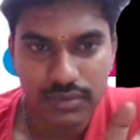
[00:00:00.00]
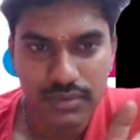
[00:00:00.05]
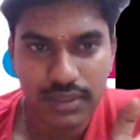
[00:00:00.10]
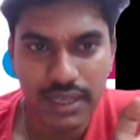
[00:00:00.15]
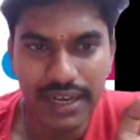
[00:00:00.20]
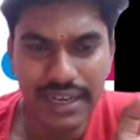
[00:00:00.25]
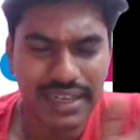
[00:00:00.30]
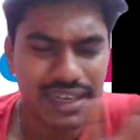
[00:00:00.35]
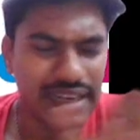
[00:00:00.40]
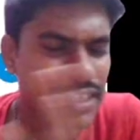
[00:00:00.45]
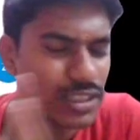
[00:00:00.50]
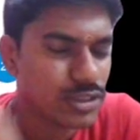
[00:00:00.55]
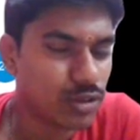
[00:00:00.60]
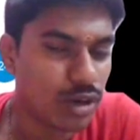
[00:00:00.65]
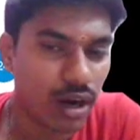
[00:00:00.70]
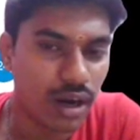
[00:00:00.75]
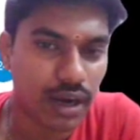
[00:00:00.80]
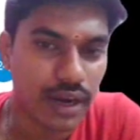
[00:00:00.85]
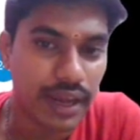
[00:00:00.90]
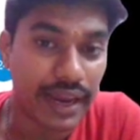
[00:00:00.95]
Right? It is
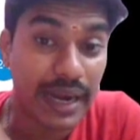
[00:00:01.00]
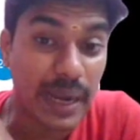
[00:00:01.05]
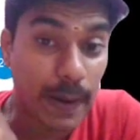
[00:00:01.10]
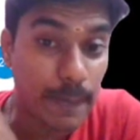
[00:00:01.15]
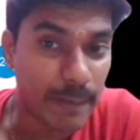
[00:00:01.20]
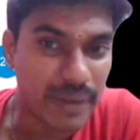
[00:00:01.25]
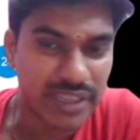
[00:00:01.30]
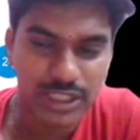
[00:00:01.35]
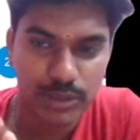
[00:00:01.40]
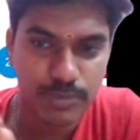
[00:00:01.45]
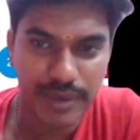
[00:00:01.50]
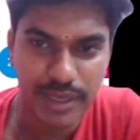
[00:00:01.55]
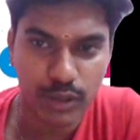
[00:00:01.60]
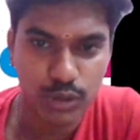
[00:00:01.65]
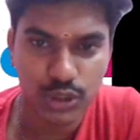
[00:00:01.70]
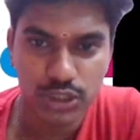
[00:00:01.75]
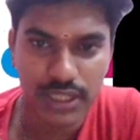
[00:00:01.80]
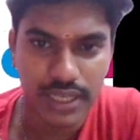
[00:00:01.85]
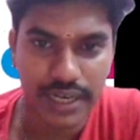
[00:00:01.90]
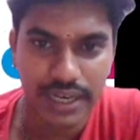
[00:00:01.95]
not. It must be used.